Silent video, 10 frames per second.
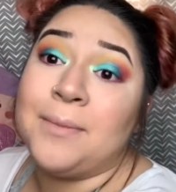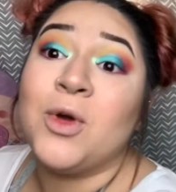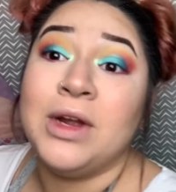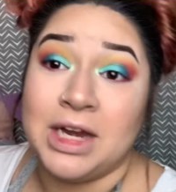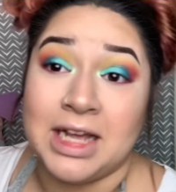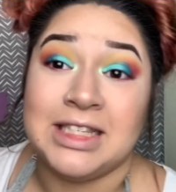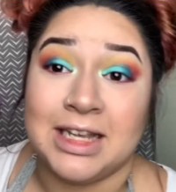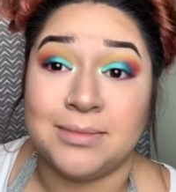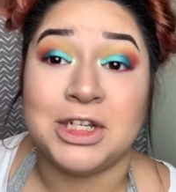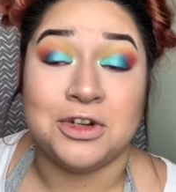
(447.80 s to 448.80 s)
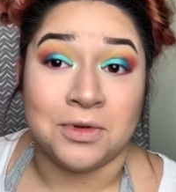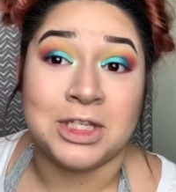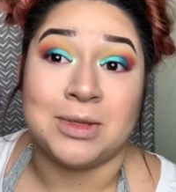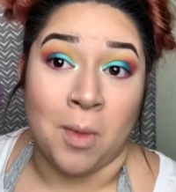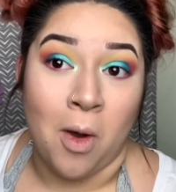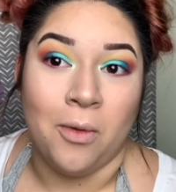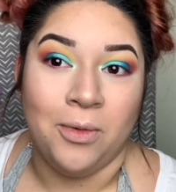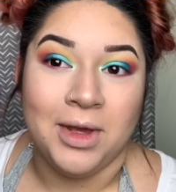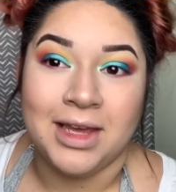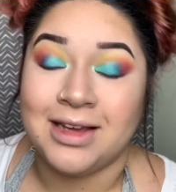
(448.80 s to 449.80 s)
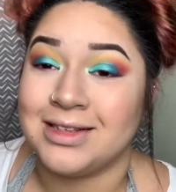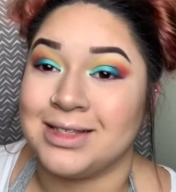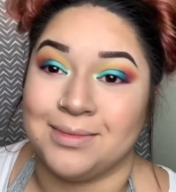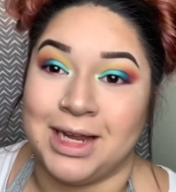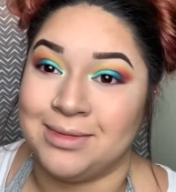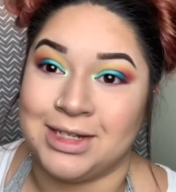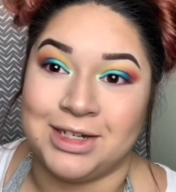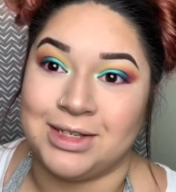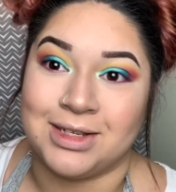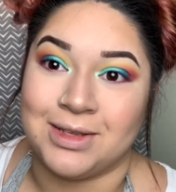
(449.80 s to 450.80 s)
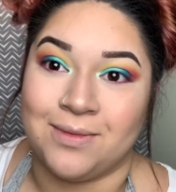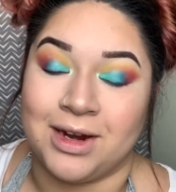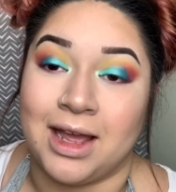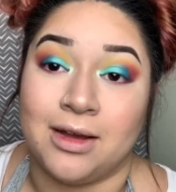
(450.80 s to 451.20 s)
going to attempt to do a small wing because sometimes it just doesn't work out.